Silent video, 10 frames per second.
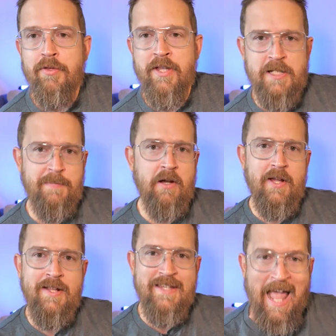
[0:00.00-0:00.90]
the
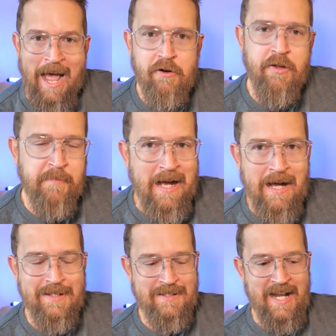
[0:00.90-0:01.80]
experience out of the
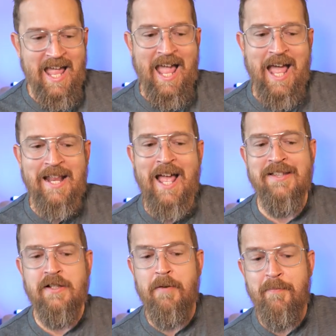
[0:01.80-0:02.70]
box that I had
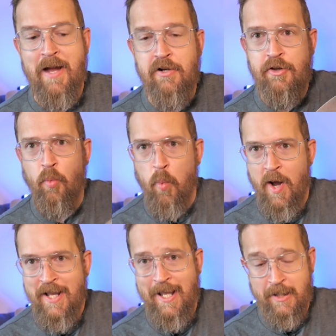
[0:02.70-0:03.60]
as compared to the
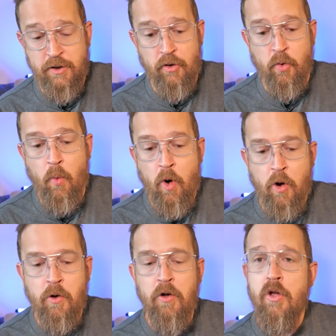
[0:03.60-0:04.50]
one hanging on the
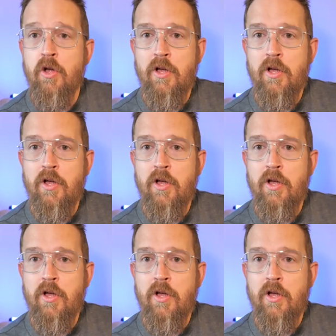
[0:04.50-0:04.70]
wall